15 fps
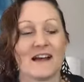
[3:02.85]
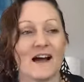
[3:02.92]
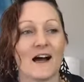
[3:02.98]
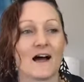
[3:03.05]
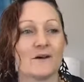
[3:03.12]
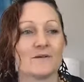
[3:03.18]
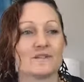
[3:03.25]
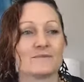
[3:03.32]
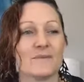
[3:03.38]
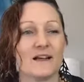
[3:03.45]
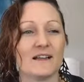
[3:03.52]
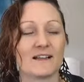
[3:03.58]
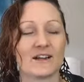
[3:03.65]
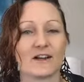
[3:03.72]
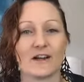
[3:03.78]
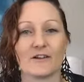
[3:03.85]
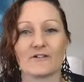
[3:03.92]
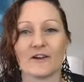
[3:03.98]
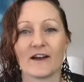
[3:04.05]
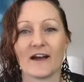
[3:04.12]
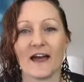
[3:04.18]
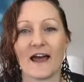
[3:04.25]
I was mulling
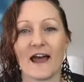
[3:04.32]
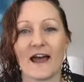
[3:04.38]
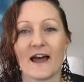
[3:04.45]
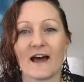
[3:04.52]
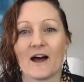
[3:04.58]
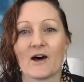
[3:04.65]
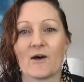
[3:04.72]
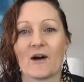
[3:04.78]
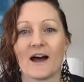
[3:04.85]
over how